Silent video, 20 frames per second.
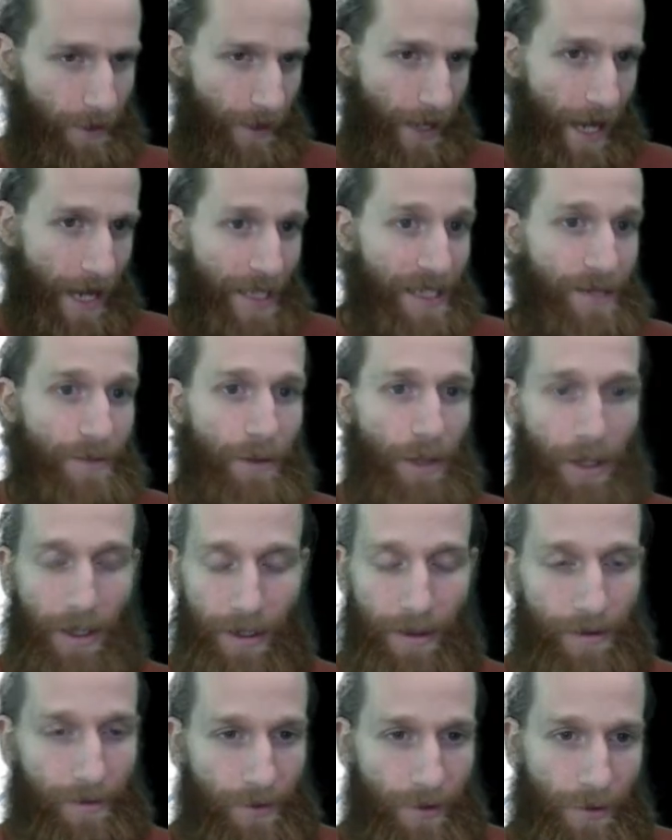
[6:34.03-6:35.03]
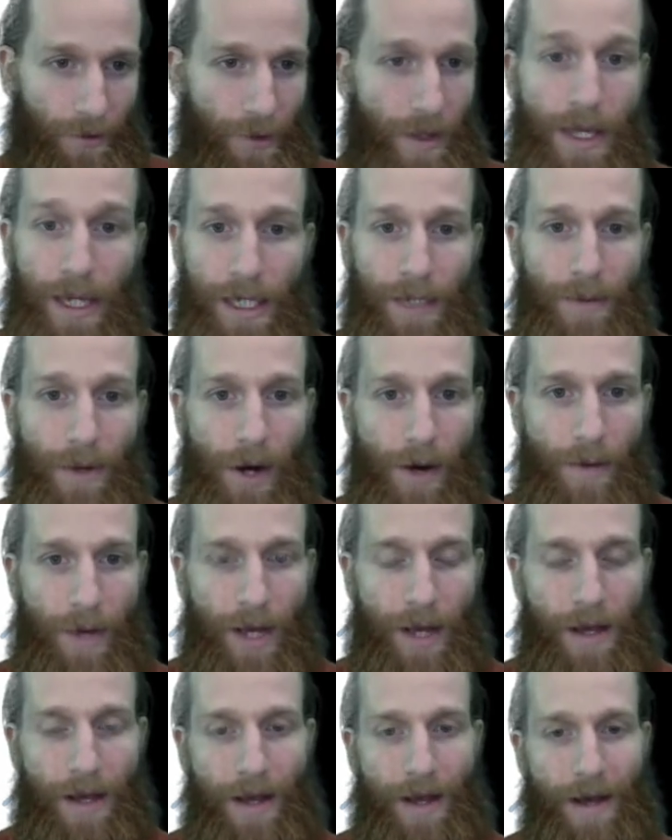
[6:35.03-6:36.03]
X, I was going into
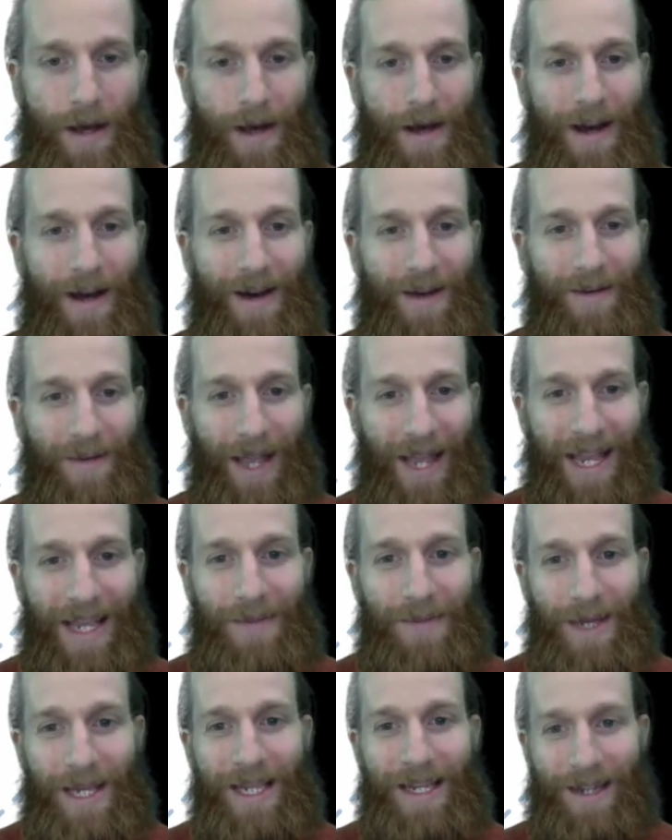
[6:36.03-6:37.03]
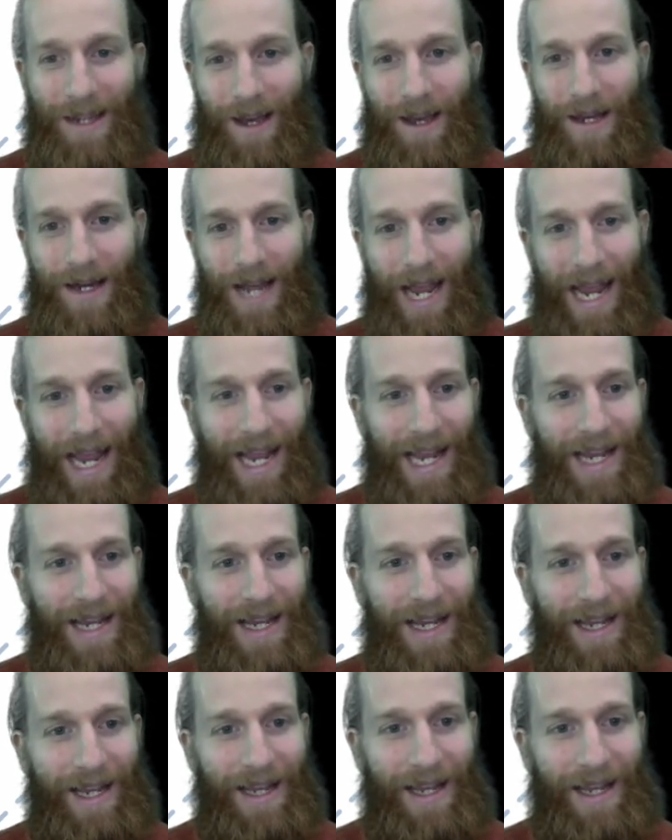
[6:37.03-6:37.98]
experiment, A, B, none, A,